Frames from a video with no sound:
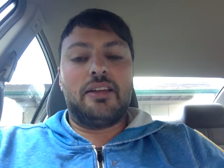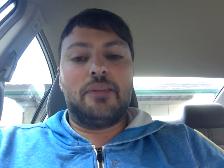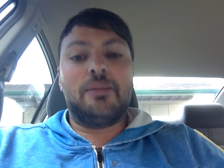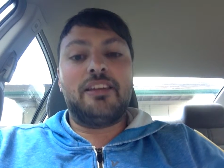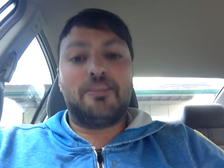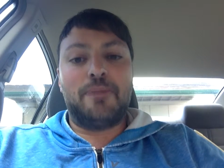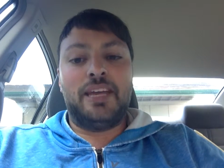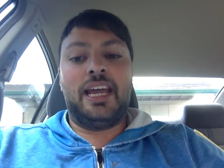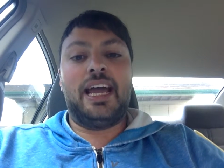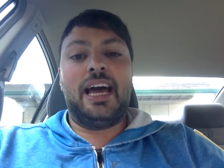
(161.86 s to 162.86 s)
me
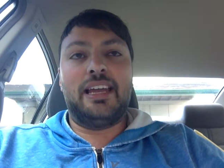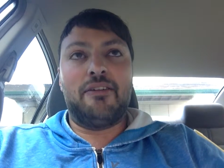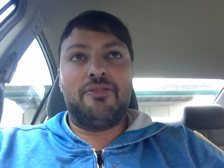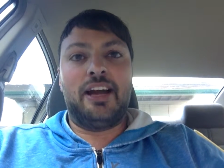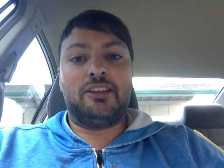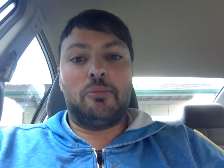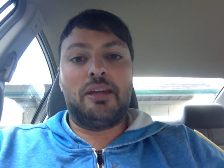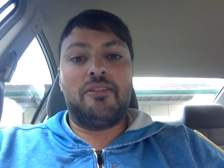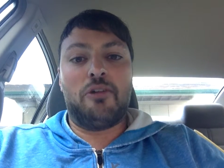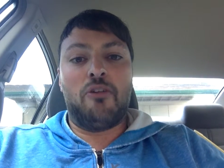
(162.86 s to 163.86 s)
speaking had an effect on
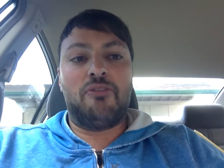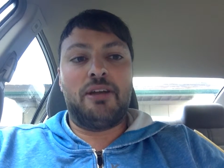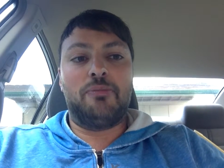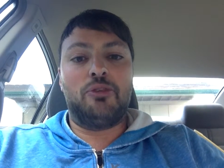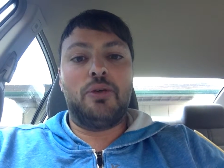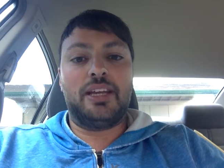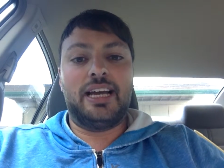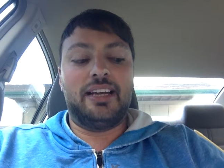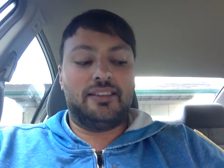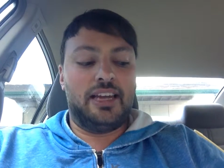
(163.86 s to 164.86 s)
him, of him doing
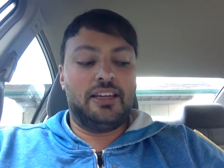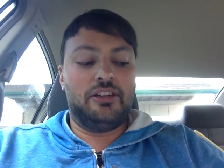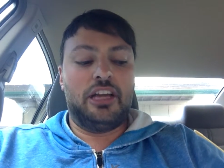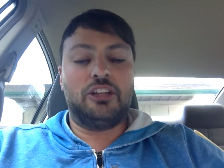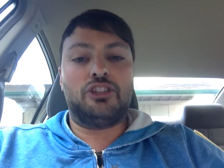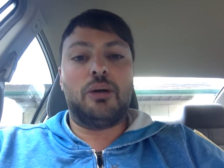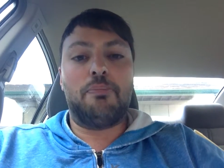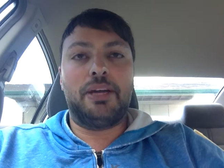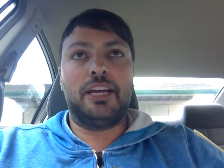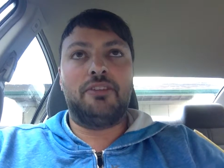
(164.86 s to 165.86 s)
that and
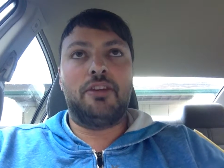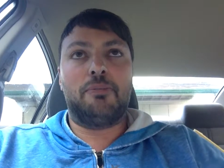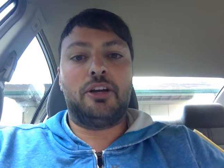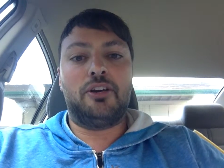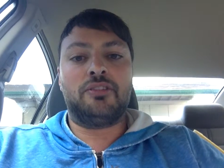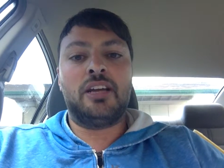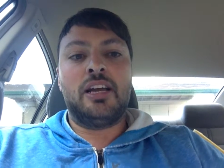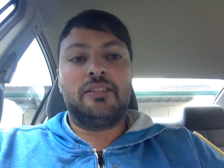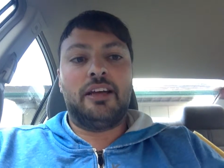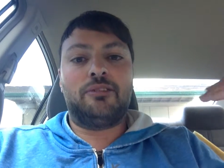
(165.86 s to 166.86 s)
jumping into it, because
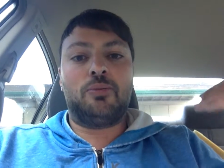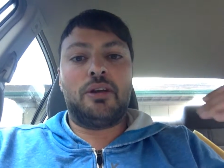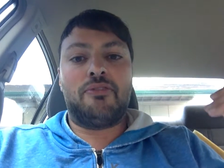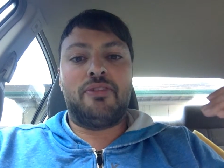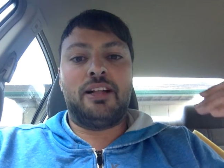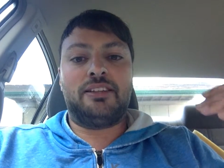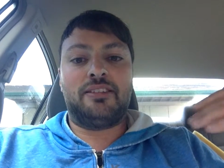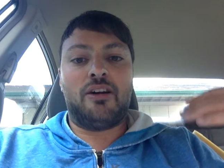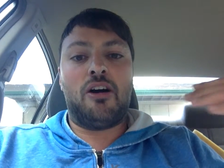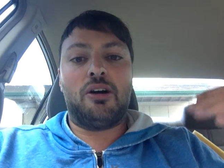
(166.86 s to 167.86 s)
that's where he felt
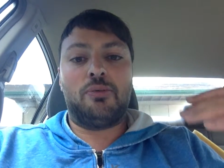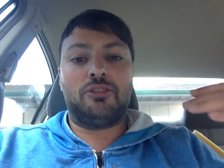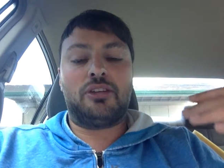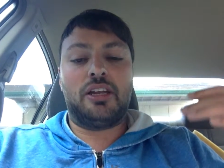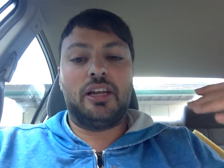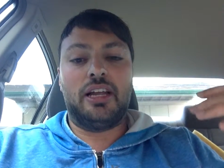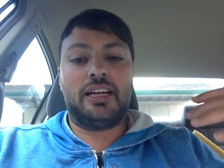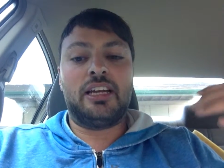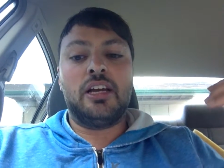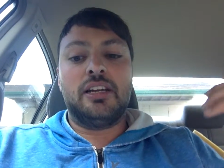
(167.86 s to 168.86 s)
his heart was kind of
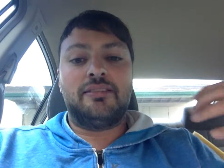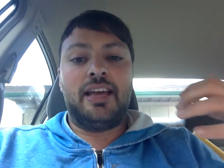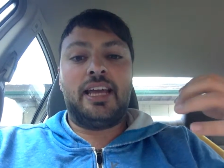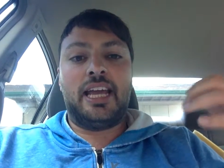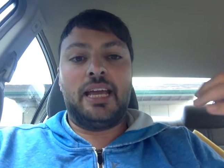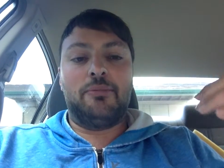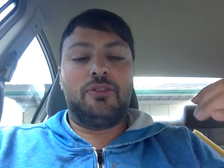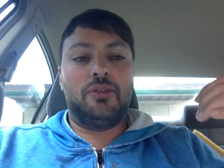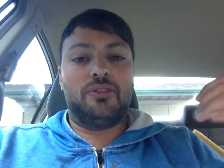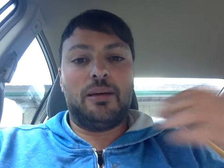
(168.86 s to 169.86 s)
like taking him
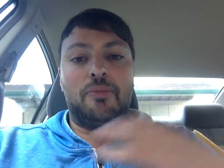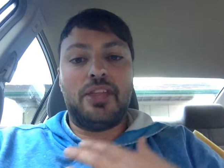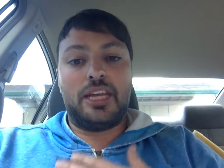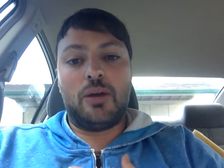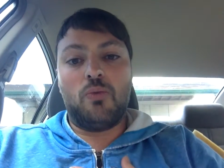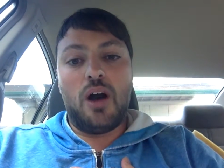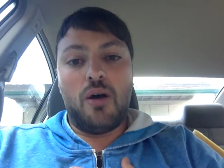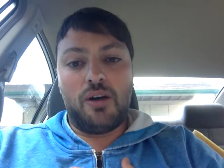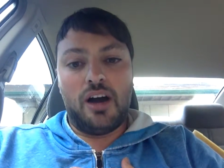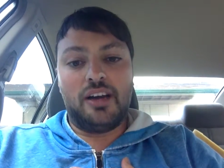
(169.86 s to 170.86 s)
to. So I'm thinking,
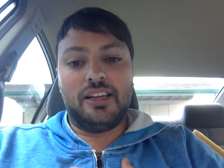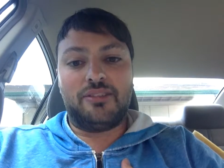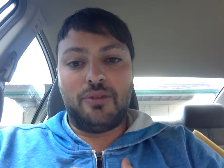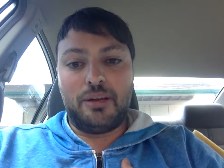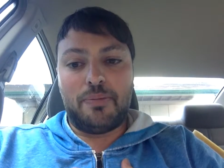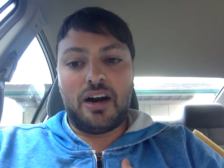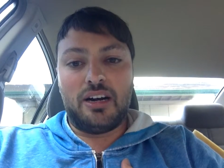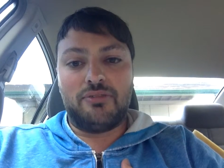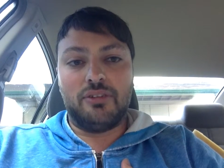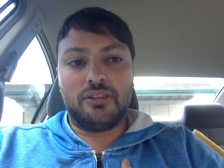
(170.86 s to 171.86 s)
wow, God, that's really
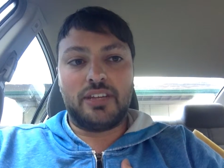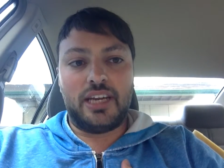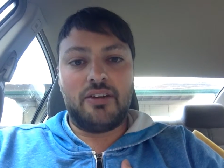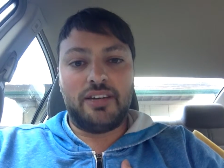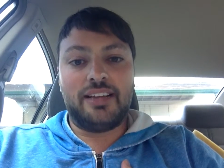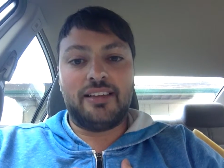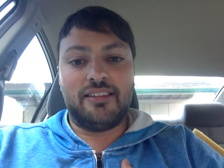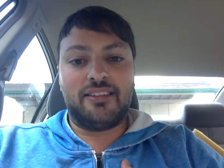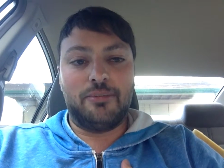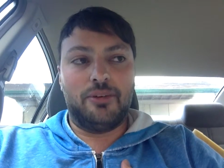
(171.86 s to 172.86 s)
powerful to hear that
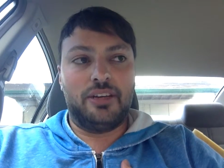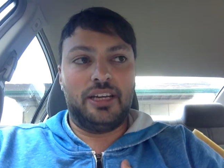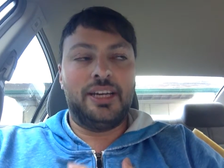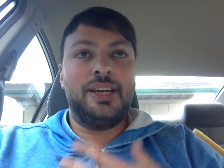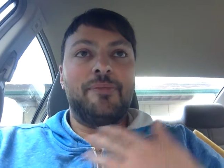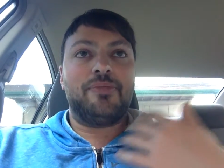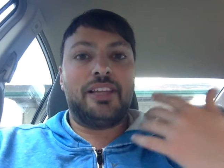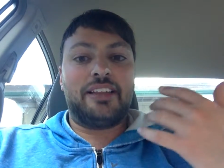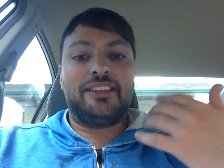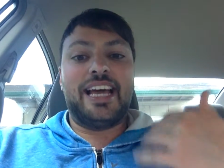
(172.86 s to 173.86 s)
testimony,
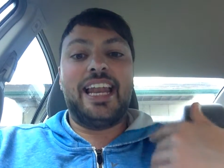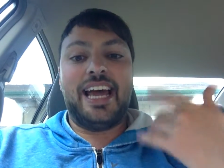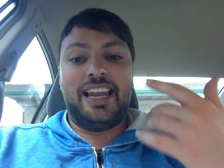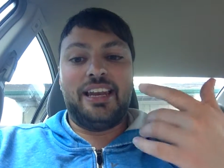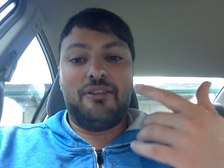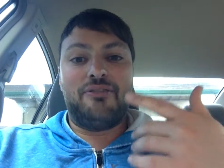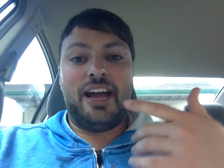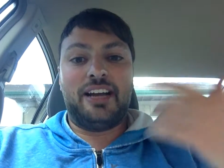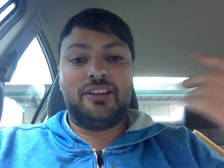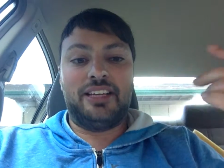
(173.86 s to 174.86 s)
that had an
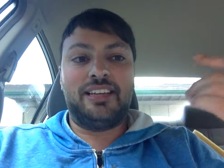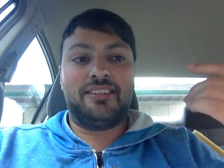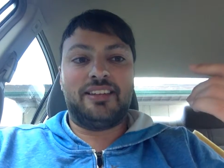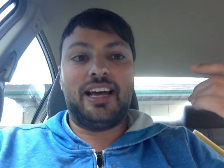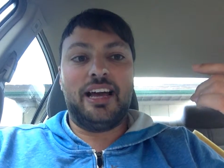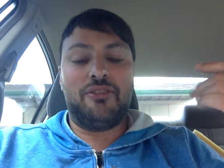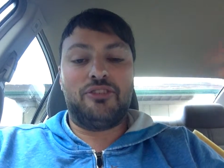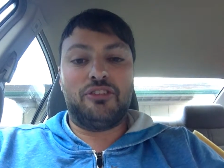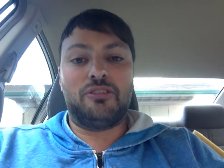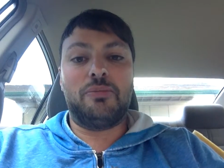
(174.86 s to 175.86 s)
effect on his life,
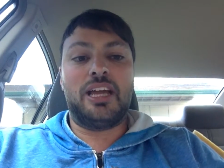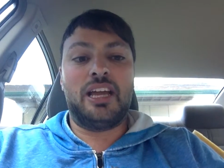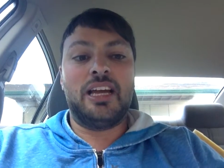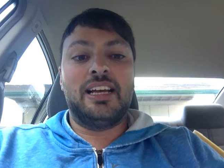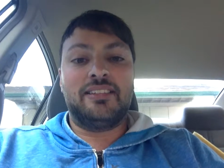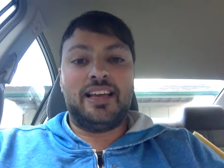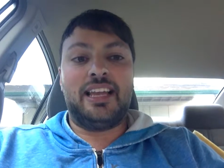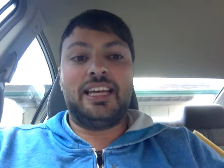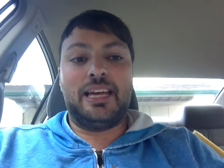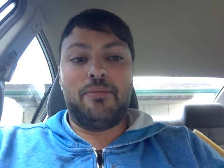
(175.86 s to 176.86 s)
just me
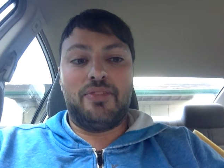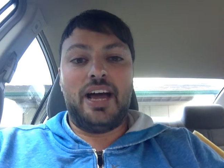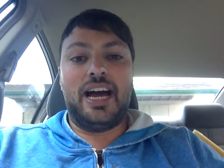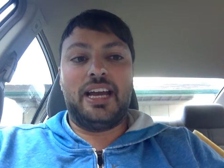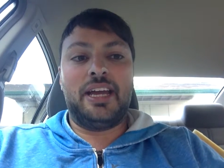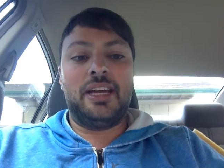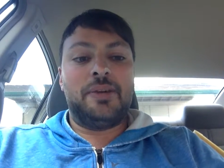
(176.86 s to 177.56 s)
telling him that.